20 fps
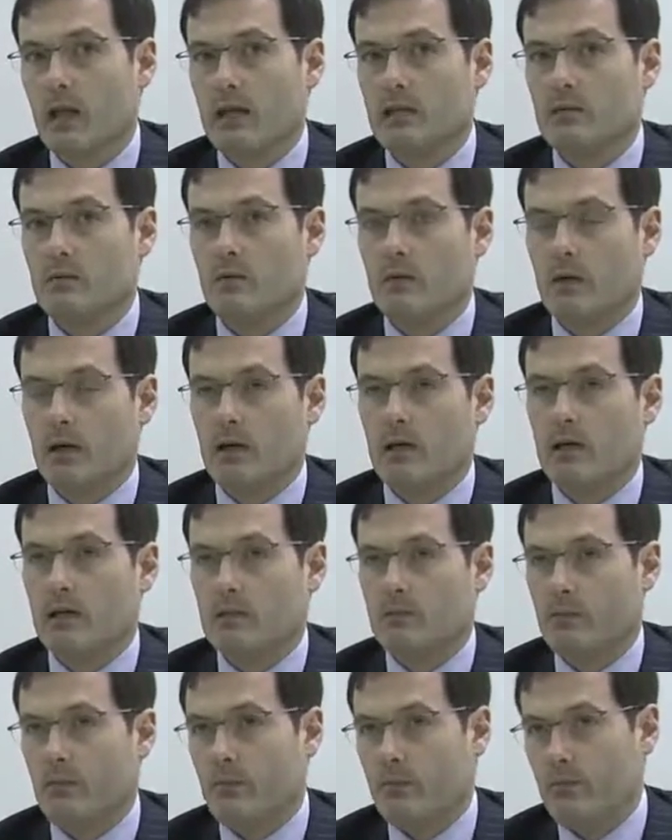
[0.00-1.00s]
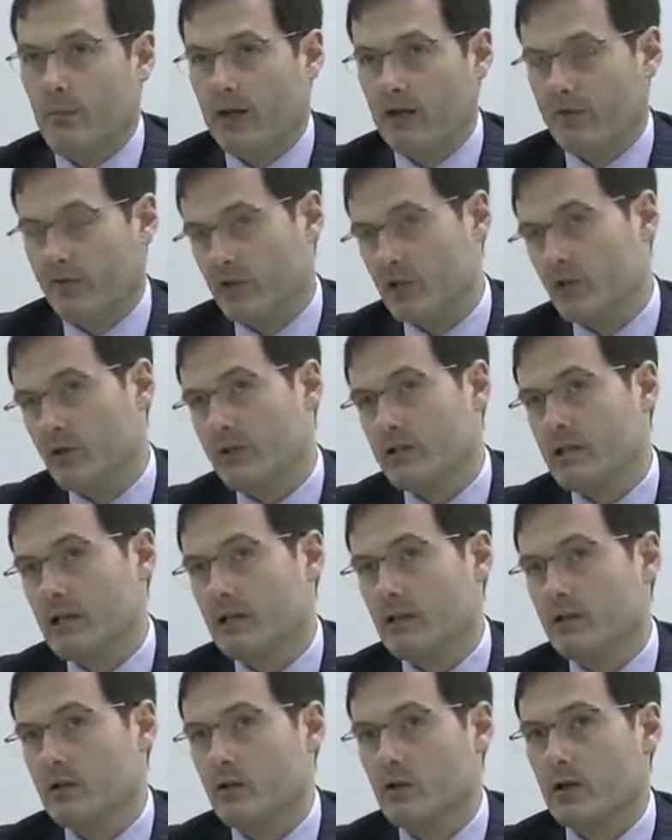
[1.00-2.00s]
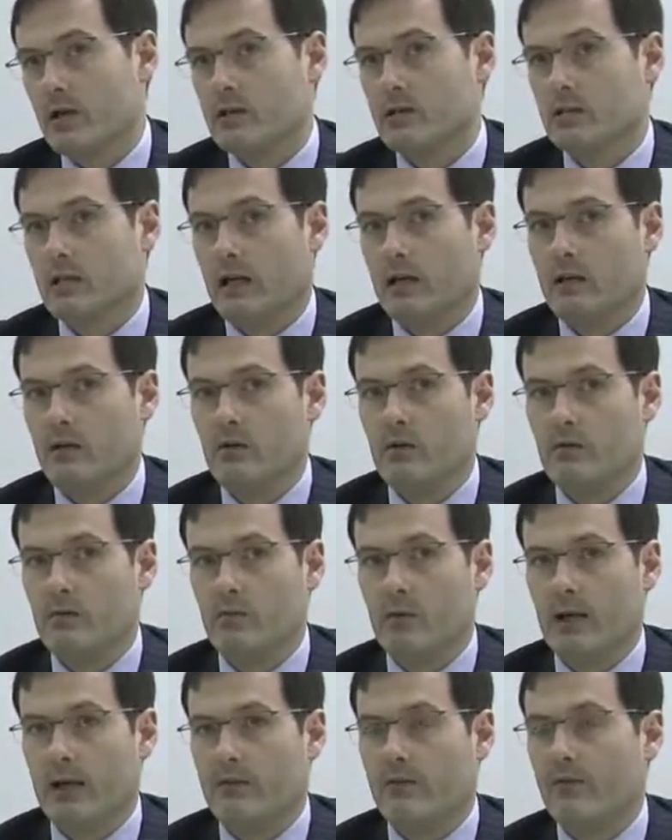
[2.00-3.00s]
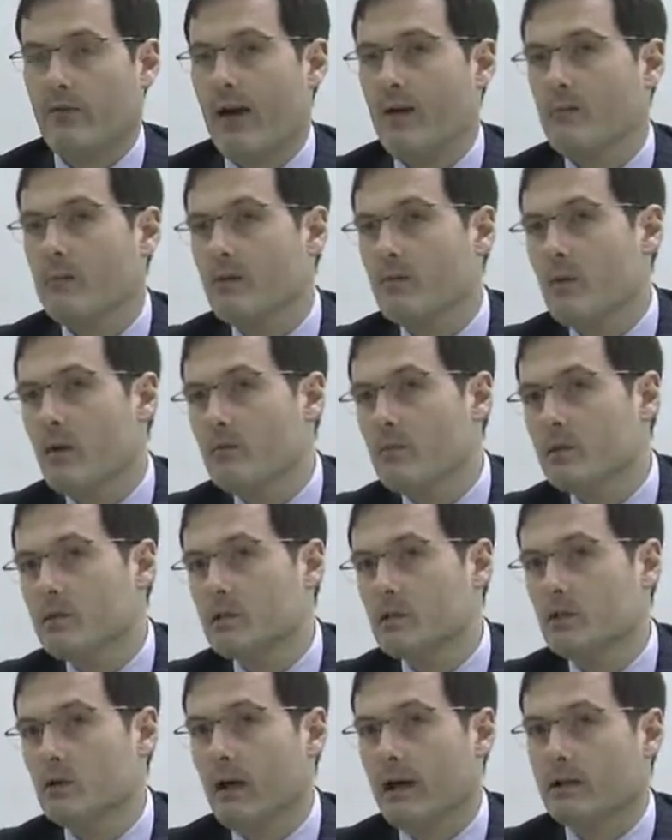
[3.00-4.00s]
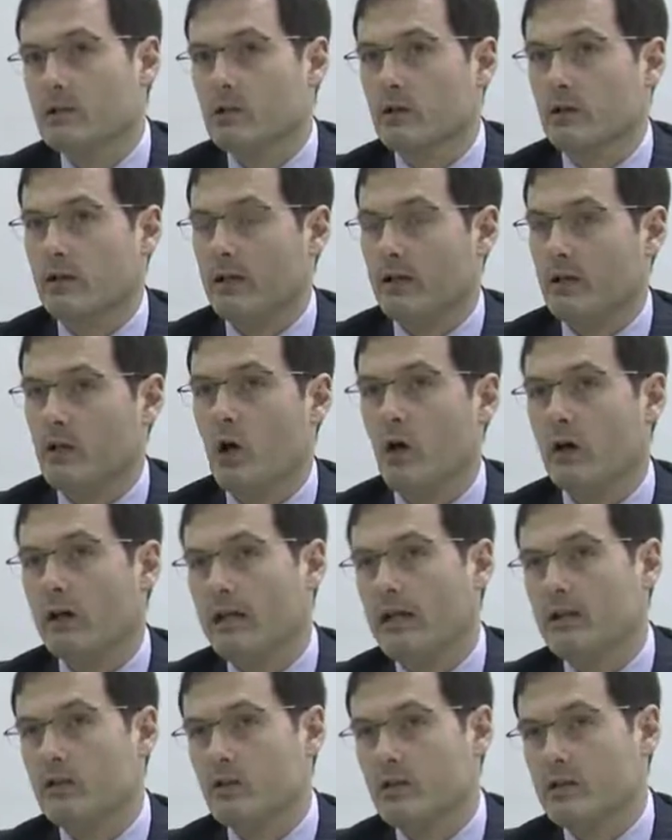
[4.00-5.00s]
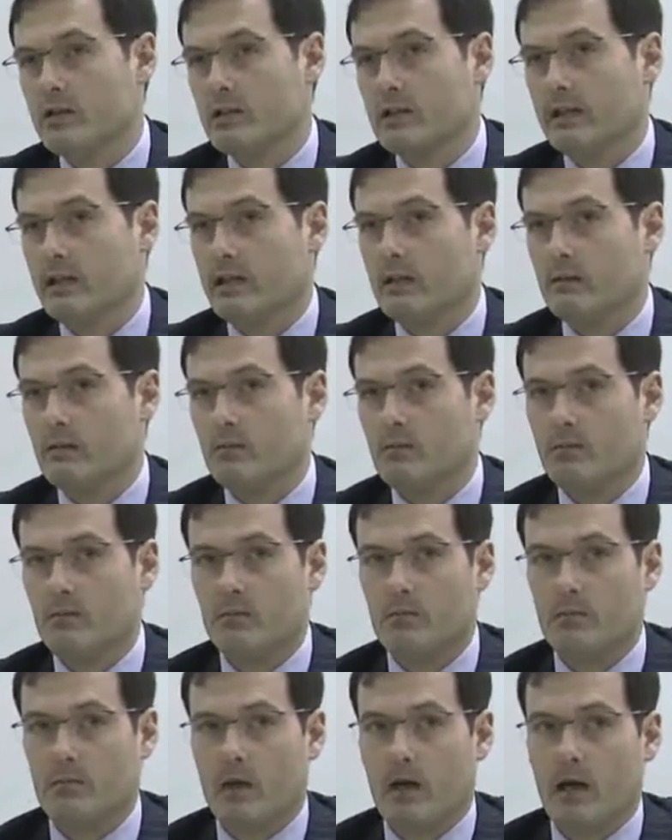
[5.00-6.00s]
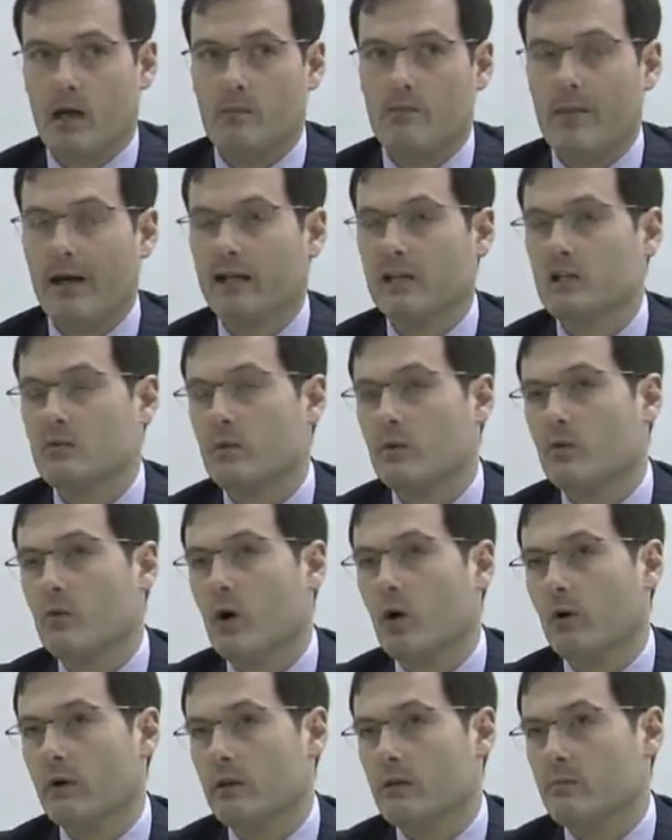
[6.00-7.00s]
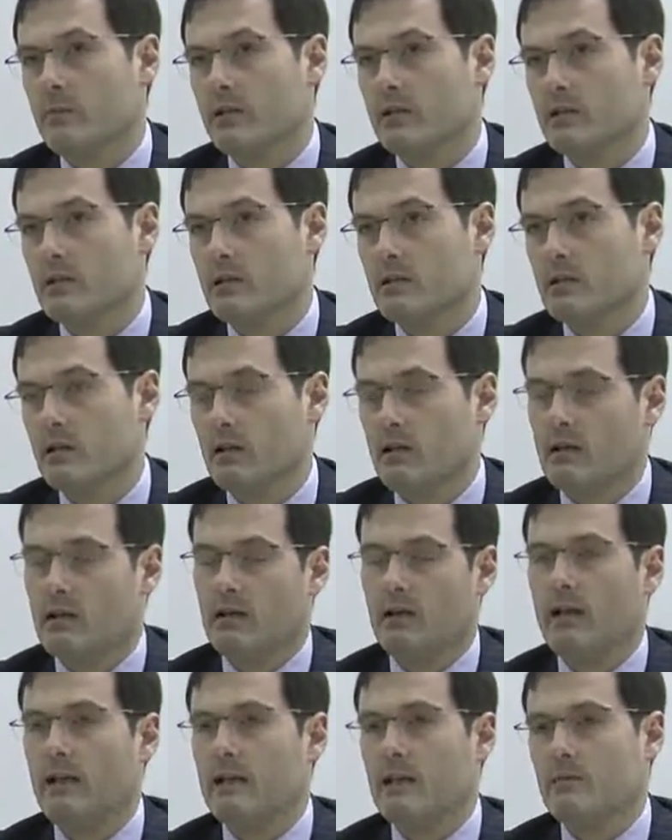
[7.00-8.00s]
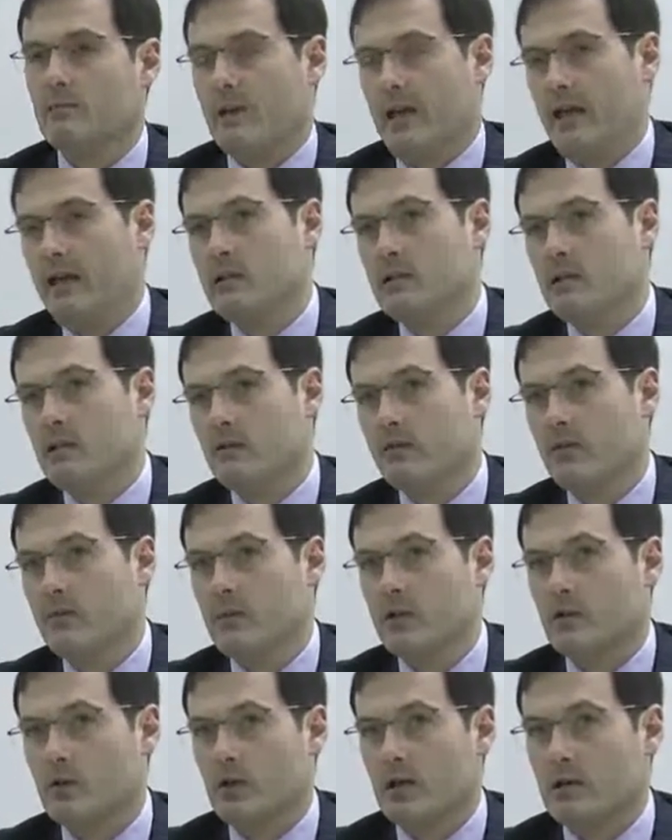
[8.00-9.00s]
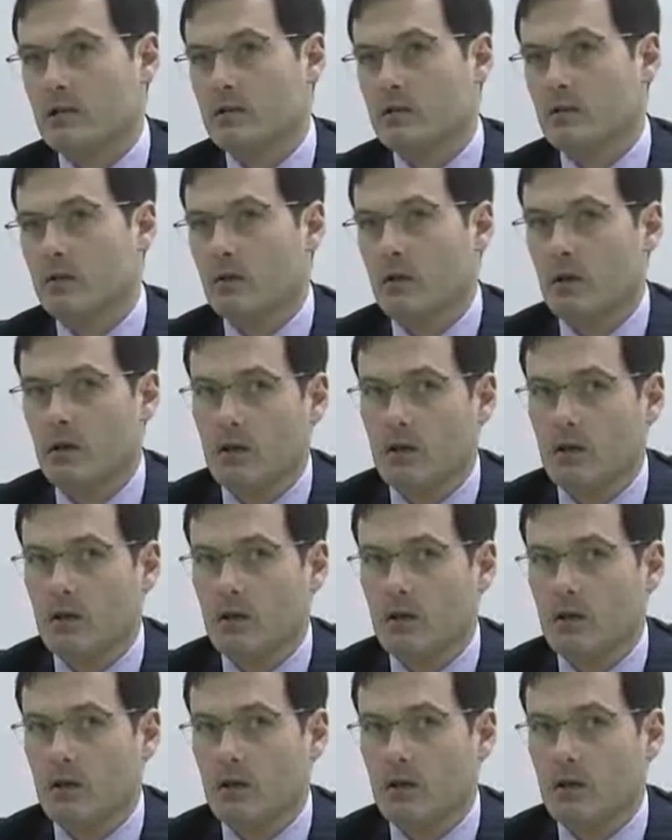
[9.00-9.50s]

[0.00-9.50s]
as beneficiaries under the trust, and you let family members who actually are not interested in a management role in the business, let them exit from the trust.